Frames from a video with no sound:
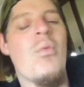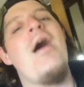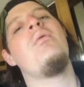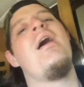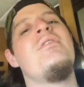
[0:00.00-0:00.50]

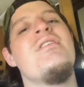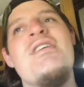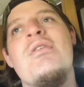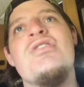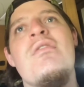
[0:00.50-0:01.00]
Why, why would
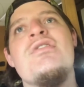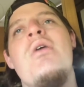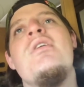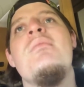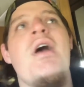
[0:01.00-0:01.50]
the Secret
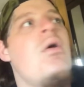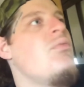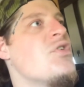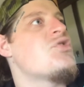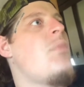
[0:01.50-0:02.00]
Service only be
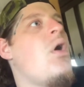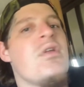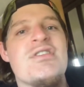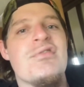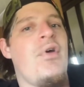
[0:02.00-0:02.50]
on the
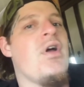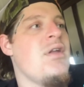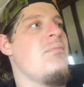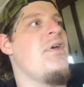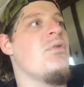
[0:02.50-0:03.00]
smallest
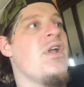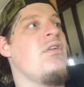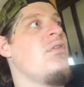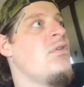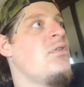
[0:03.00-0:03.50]
fucking
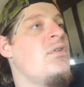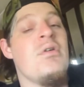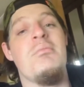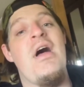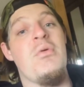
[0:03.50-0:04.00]
building?
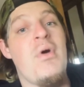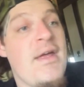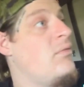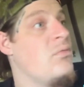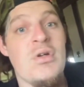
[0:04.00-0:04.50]
By the
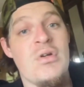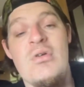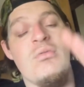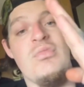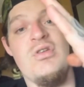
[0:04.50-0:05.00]
way,
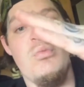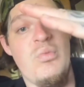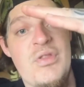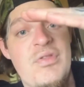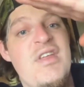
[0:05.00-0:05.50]

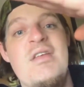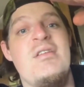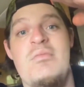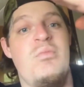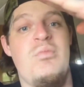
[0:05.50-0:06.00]
with
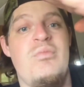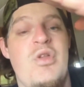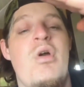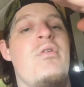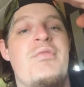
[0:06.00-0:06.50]
the
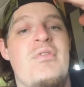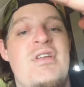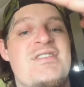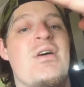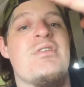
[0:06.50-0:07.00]
the roof
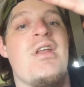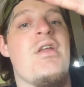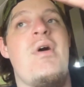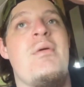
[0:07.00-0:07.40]
is tilted in a